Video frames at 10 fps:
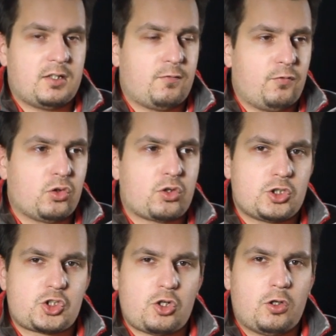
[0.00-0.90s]
full
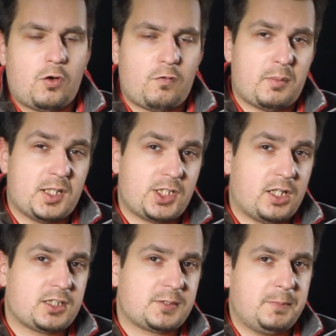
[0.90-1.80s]
control of my
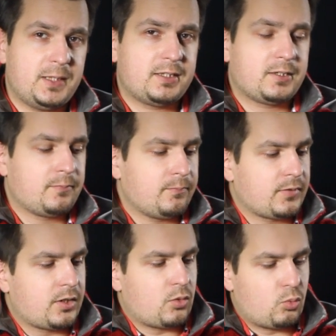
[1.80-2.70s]
shutter speed
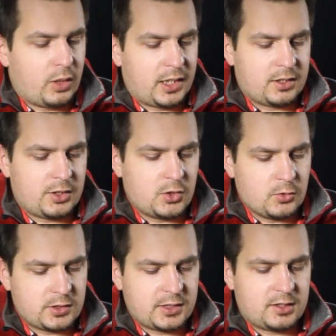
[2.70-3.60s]
when
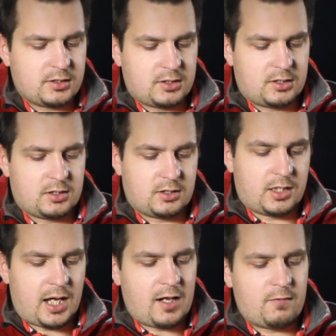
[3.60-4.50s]
using
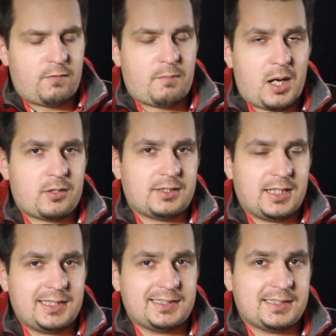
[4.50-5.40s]
alpha mount
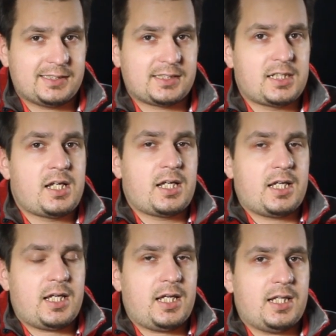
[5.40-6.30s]
lenses
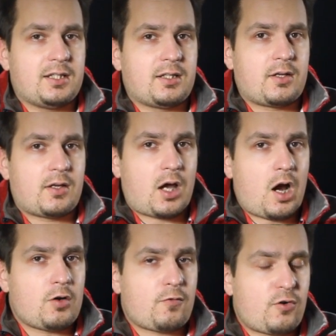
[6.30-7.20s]
in
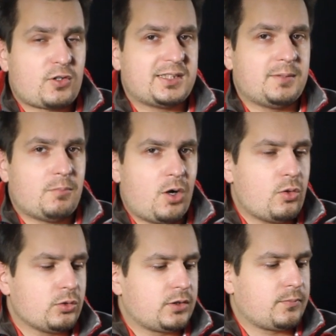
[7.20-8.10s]
autofocusing
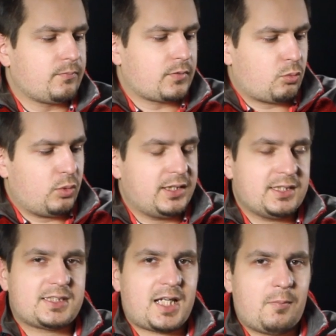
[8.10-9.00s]
mode with
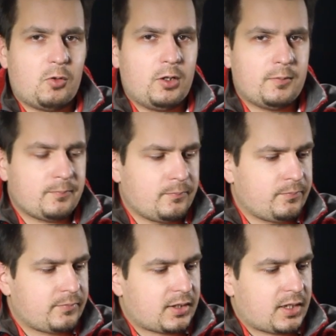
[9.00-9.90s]
this camera.
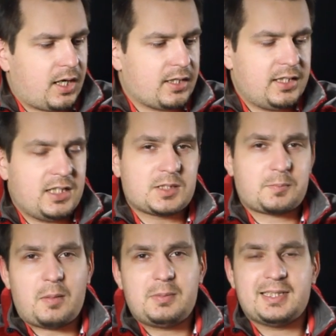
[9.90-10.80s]
I think it's
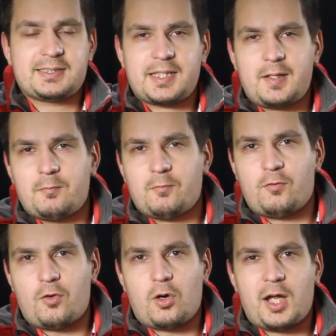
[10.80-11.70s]
probably the same for